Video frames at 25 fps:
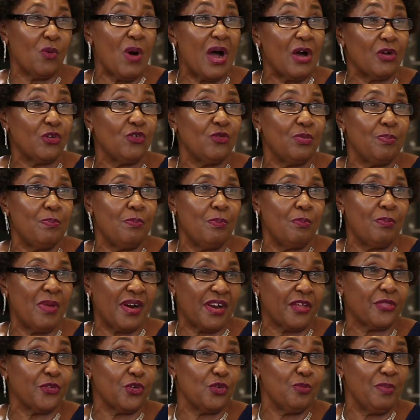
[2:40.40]
World
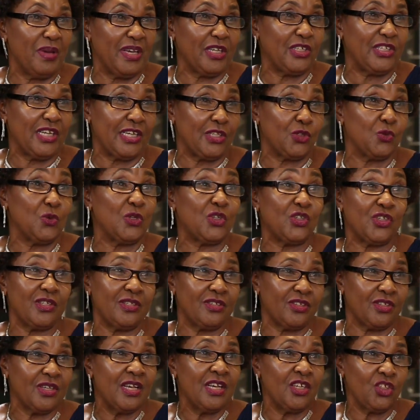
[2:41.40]
Marathon Majors, which
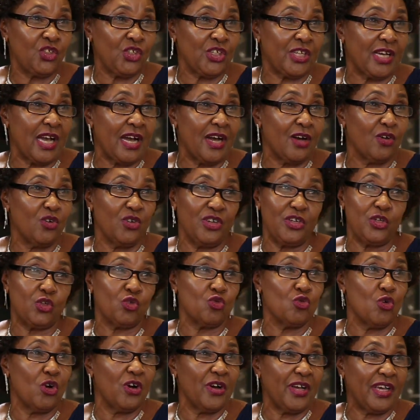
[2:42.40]
is Chicago. In
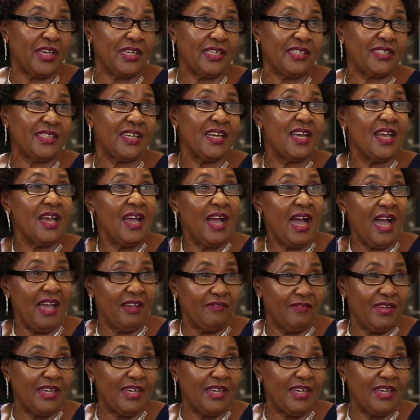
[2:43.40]
2:08, I